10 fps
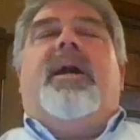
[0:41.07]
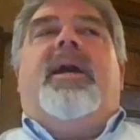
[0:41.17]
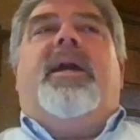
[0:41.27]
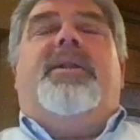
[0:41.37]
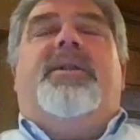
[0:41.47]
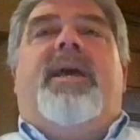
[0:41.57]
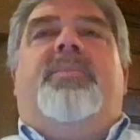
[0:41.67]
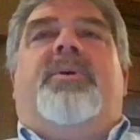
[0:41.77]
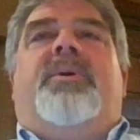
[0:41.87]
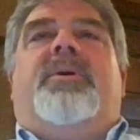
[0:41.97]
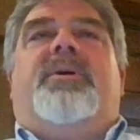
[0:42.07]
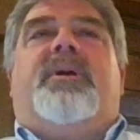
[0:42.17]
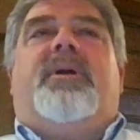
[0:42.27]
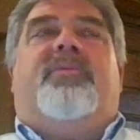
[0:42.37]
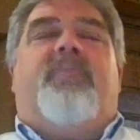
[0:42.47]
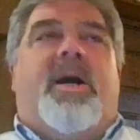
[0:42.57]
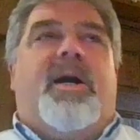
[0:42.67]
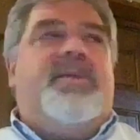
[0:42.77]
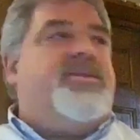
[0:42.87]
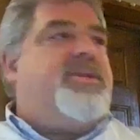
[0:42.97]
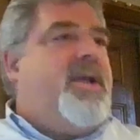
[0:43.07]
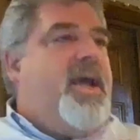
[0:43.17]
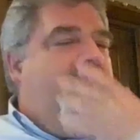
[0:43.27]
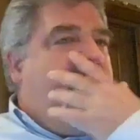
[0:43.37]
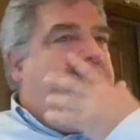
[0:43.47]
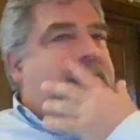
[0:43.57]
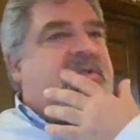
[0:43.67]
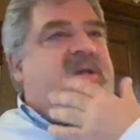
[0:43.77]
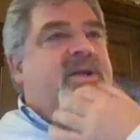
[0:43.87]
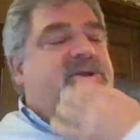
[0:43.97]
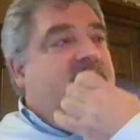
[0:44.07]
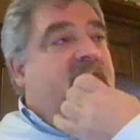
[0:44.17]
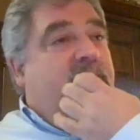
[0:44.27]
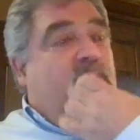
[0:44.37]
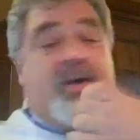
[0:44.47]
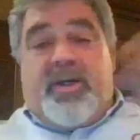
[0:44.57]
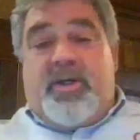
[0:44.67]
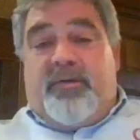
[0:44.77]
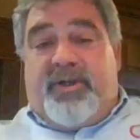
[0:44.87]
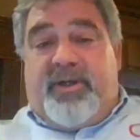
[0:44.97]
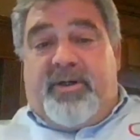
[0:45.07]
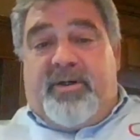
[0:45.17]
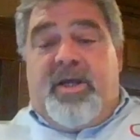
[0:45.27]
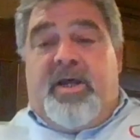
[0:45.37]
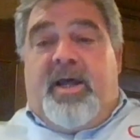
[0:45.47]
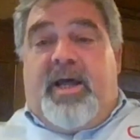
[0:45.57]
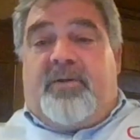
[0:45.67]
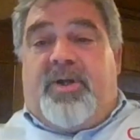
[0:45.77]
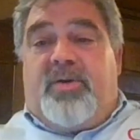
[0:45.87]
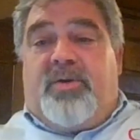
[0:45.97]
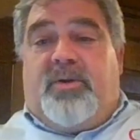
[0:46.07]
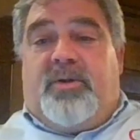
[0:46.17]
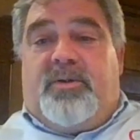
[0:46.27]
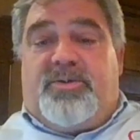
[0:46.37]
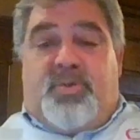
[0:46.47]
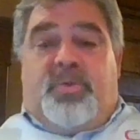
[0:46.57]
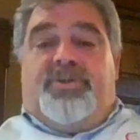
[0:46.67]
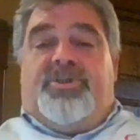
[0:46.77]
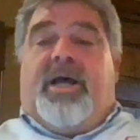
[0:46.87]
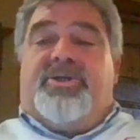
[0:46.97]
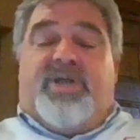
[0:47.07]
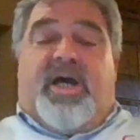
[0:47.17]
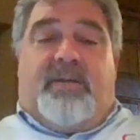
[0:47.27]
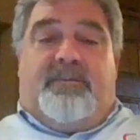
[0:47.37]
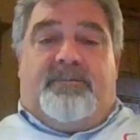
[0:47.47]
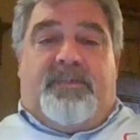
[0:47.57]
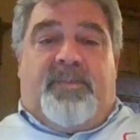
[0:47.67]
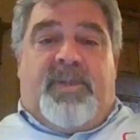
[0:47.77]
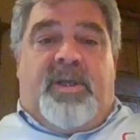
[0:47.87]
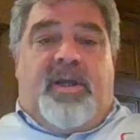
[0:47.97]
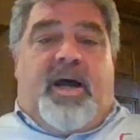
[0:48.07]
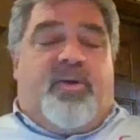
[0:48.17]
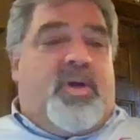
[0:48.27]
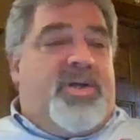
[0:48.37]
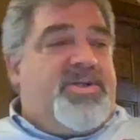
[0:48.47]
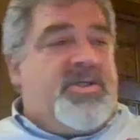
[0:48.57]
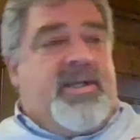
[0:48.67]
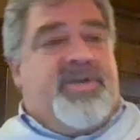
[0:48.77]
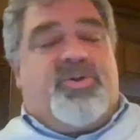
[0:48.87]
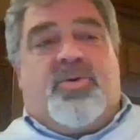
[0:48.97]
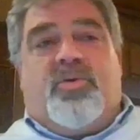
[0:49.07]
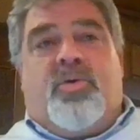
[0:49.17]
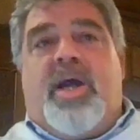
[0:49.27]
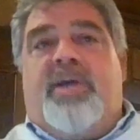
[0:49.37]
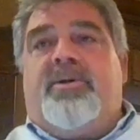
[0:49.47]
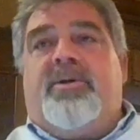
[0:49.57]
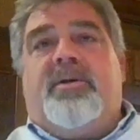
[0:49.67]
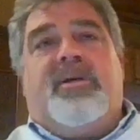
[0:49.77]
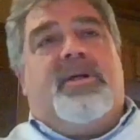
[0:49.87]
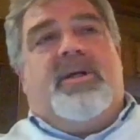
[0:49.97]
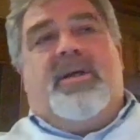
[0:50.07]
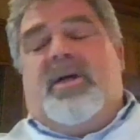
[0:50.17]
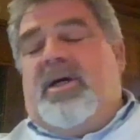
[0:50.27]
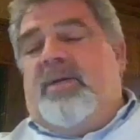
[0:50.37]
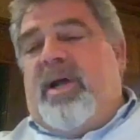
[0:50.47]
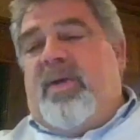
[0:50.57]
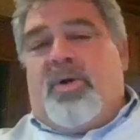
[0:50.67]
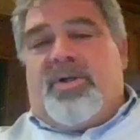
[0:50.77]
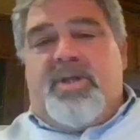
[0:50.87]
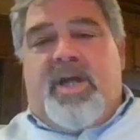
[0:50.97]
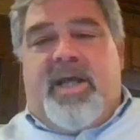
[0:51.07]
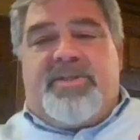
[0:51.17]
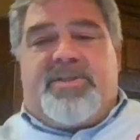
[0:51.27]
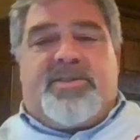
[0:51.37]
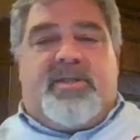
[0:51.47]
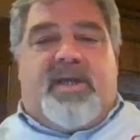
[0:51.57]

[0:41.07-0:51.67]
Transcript: And a neighbor of mine said, "Hey, I just got a job working over here at a local tool and die shop. I run a cylindrical grinder. I work nights.